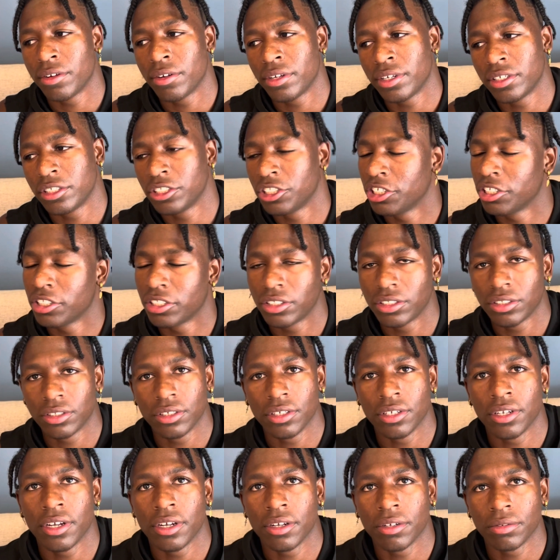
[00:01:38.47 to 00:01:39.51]
It's just you
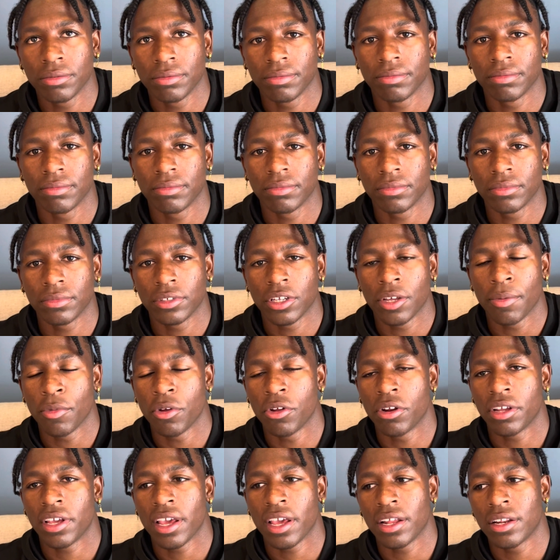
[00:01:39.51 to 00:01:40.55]
know
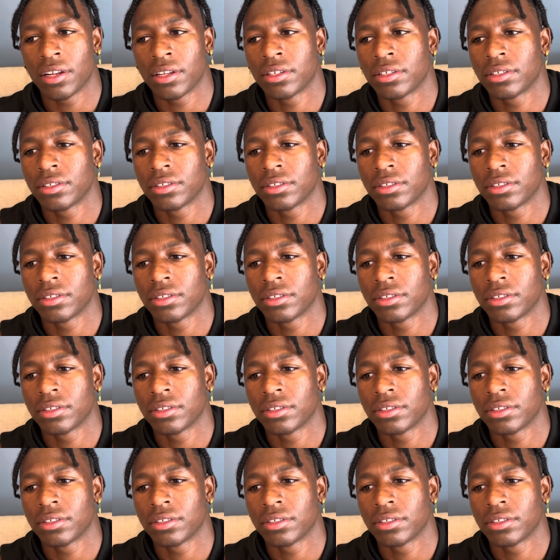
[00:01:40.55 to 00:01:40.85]
communicating.